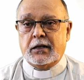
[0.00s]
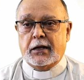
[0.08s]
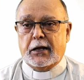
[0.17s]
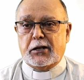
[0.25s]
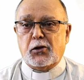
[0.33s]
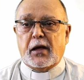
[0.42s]

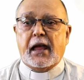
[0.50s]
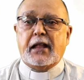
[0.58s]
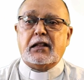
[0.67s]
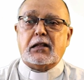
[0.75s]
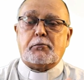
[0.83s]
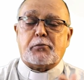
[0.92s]
and you
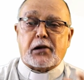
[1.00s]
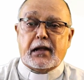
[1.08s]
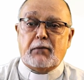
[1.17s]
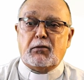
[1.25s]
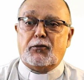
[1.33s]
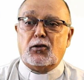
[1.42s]
end the
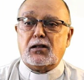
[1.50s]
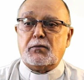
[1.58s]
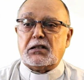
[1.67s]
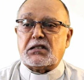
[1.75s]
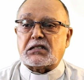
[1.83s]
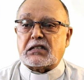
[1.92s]
prayer before the
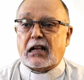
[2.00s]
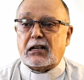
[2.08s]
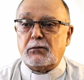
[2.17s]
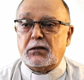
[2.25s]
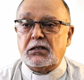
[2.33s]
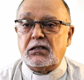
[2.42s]
Blessed
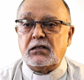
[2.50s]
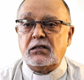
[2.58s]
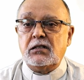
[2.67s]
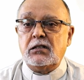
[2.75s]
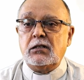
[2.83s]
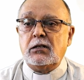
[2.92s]
Sacrament
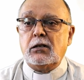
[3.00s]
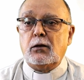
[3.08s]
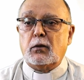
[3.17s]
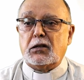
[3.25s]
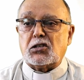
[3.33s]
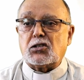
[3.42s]

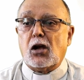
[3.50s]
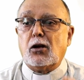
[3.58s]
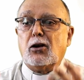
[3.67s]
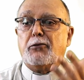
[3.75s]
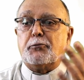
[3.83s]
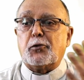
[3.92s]
with a
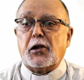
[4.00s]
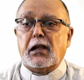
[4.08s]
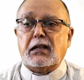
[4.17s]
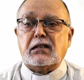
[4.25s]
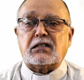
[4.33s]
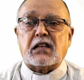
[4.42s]
song of
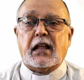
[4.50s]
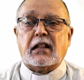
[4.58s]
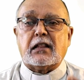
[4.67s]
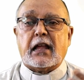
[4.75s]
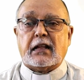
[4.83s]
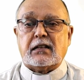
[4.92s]
praise
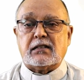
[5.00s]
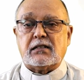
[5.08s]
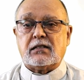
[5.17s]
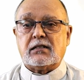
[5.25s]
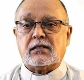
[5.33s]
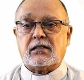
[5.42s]
and
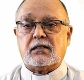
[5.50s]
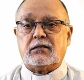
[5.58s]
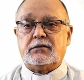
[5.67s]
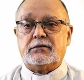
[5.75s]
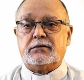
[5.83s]
thanks.